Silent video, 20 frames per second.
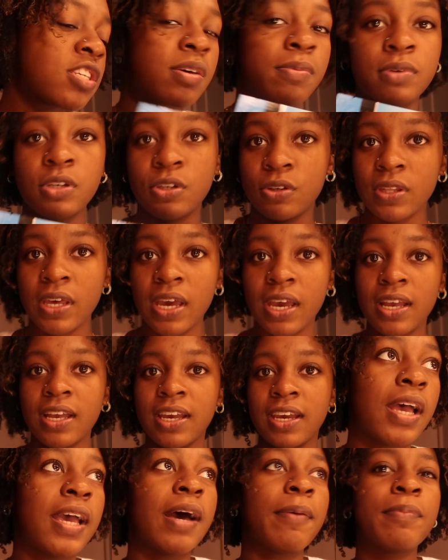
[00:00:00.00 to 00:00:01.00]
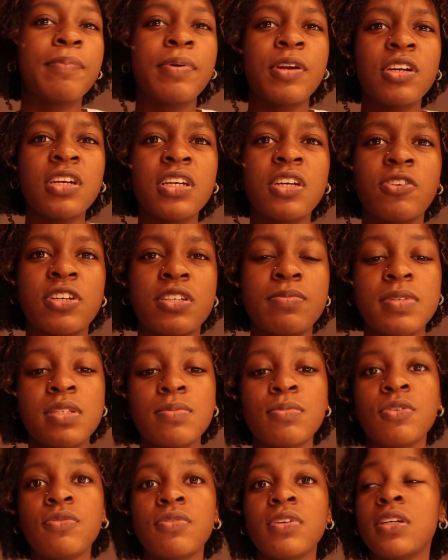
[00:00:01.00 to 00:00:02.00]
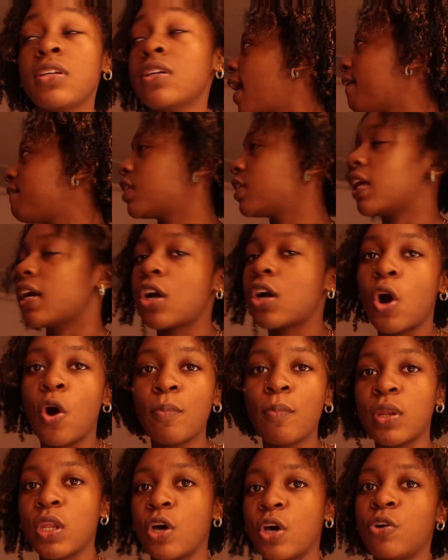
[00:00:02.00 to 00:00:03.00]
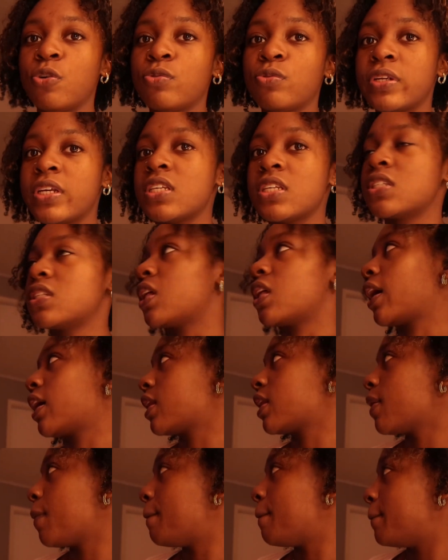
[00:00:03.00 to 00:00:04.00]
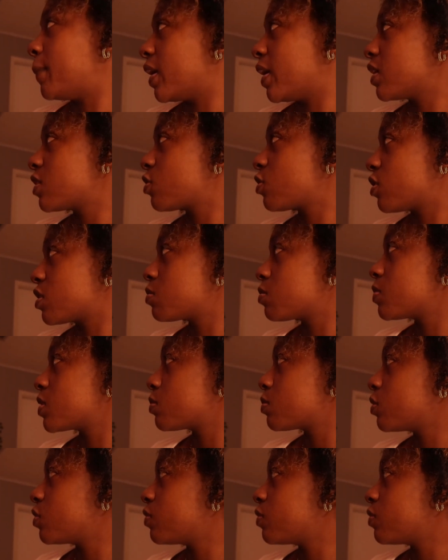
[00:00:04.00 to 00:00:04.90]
So I'm gonna do that. I'm on a Christmas movie. I feel like Home Alone is like the best Christmas